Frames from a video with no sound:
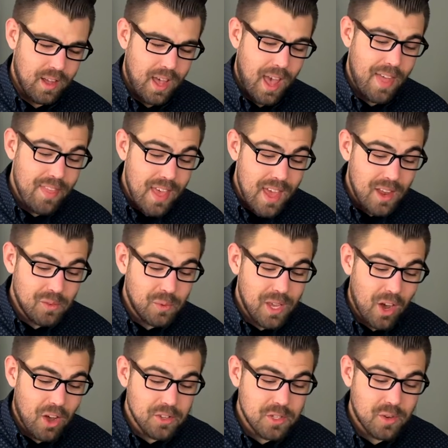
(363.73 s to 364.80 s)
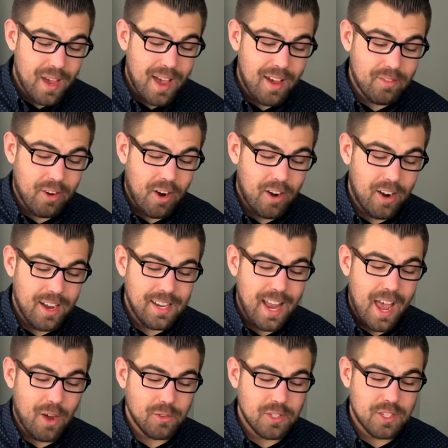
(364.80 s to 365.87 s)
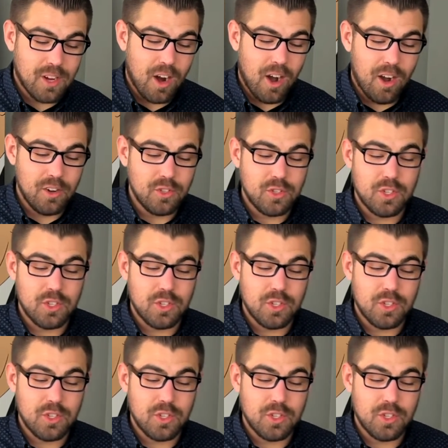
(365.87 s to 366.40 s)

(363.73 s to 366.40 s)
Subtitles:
And then we also have our announced cards.